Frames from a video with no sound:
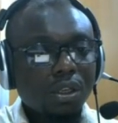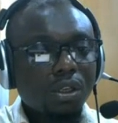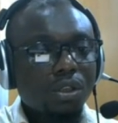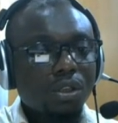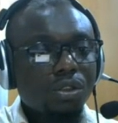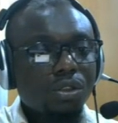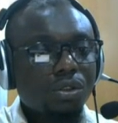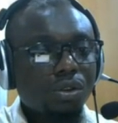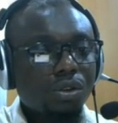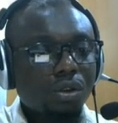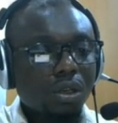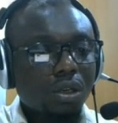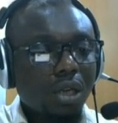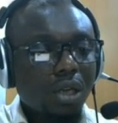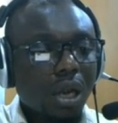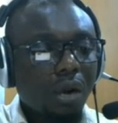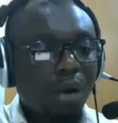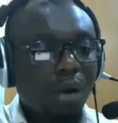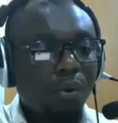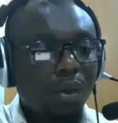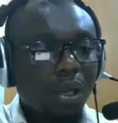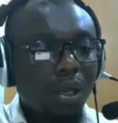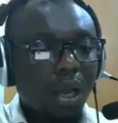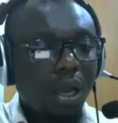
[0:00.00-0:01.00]
So now
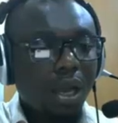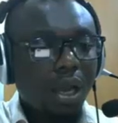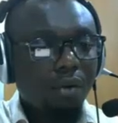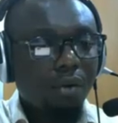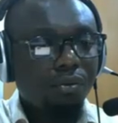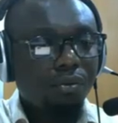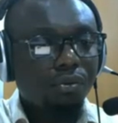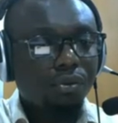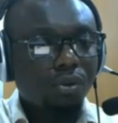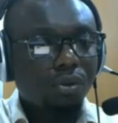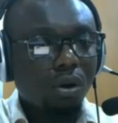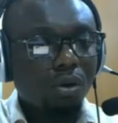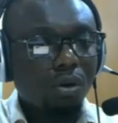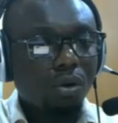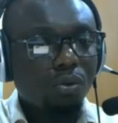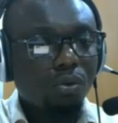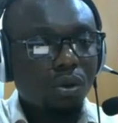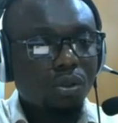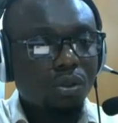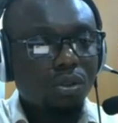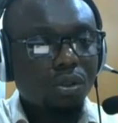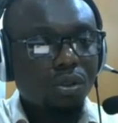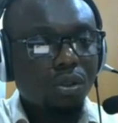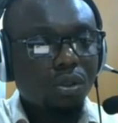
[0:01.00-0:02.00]
we have done
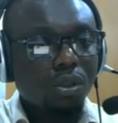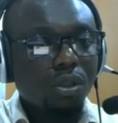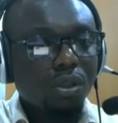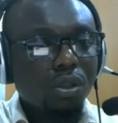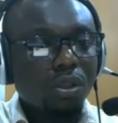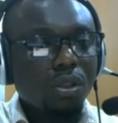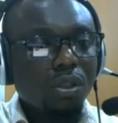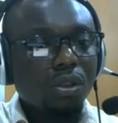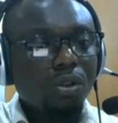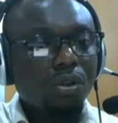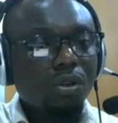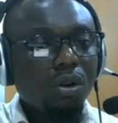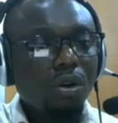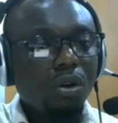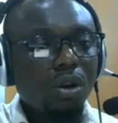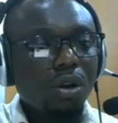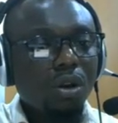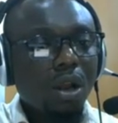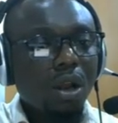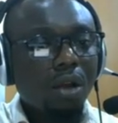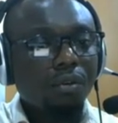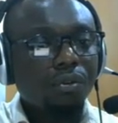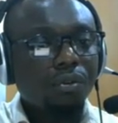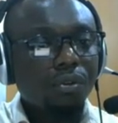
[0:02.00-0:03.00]
what? Turn on
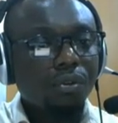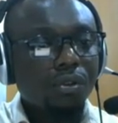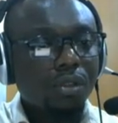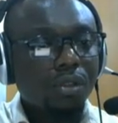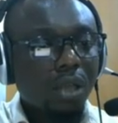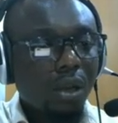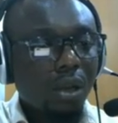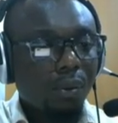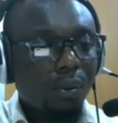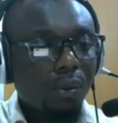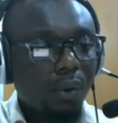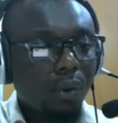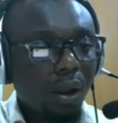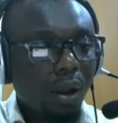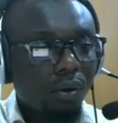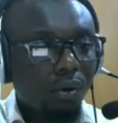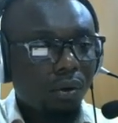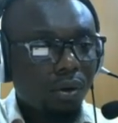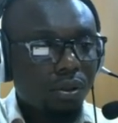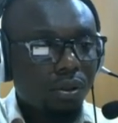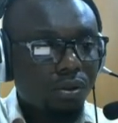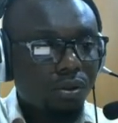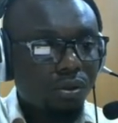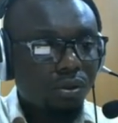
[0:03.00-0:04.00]
our filter. We are
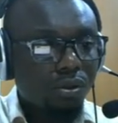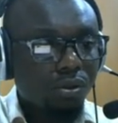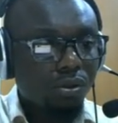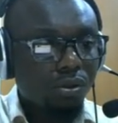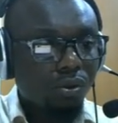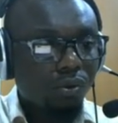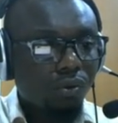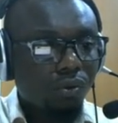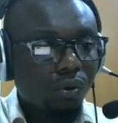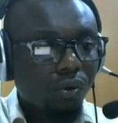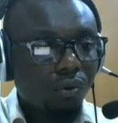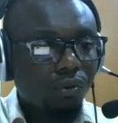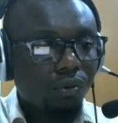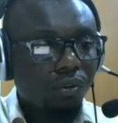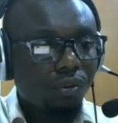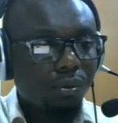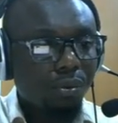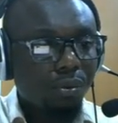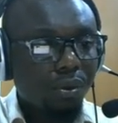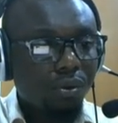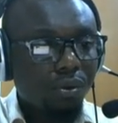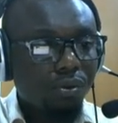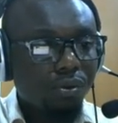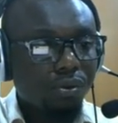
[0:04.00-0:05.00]
going to do for
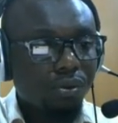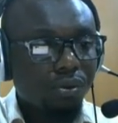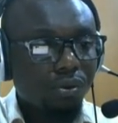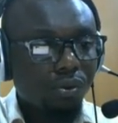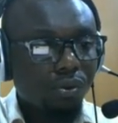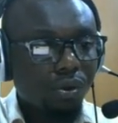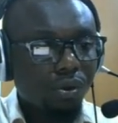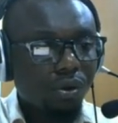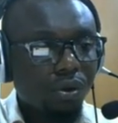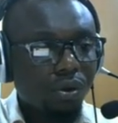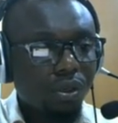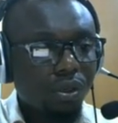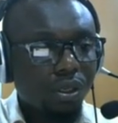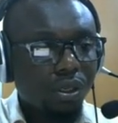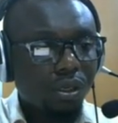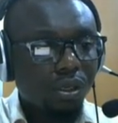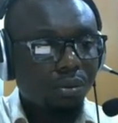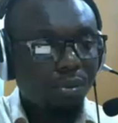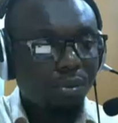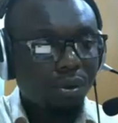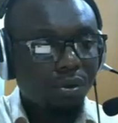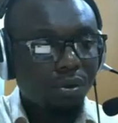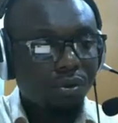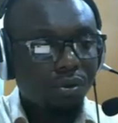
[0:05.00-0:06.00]
females. We don't need the
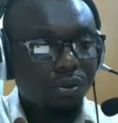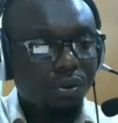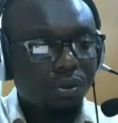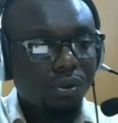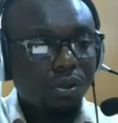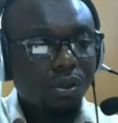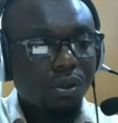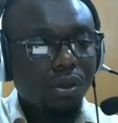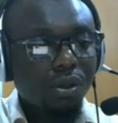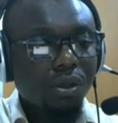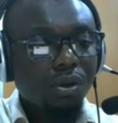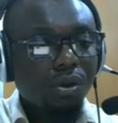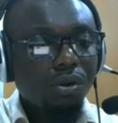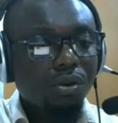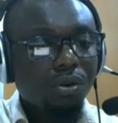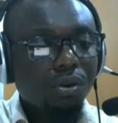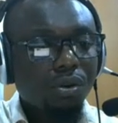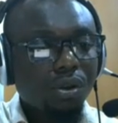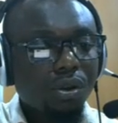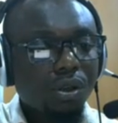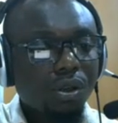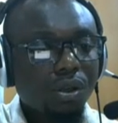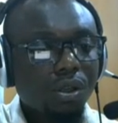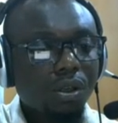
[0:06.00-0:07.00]
males.
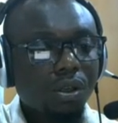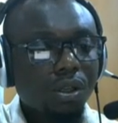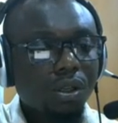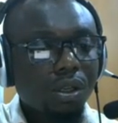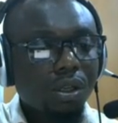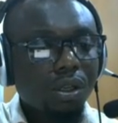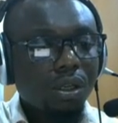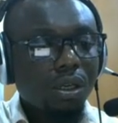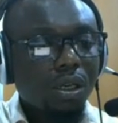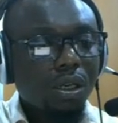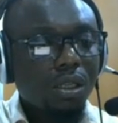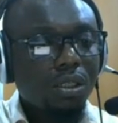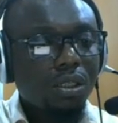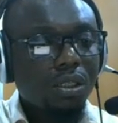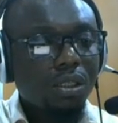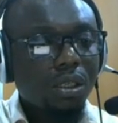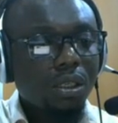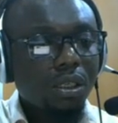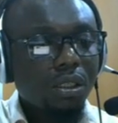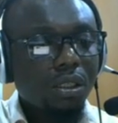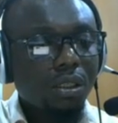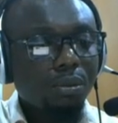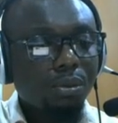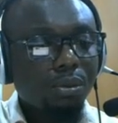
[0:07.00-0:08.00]
Okay, let's
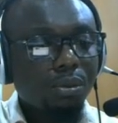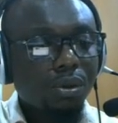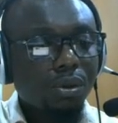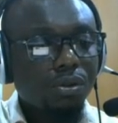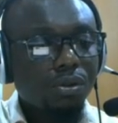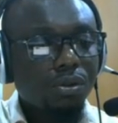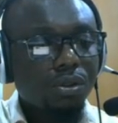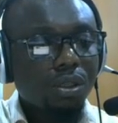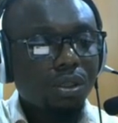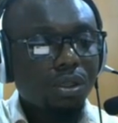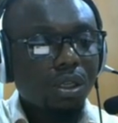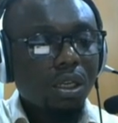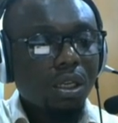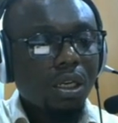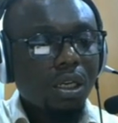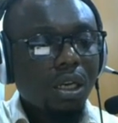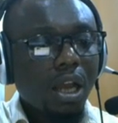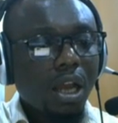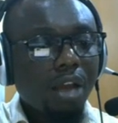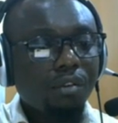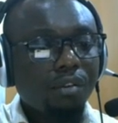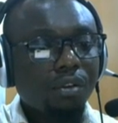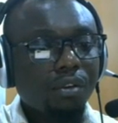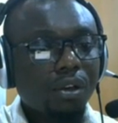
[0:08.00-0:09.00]
click the males. Now
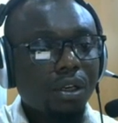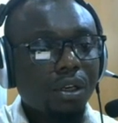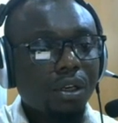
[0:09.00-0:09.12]
if you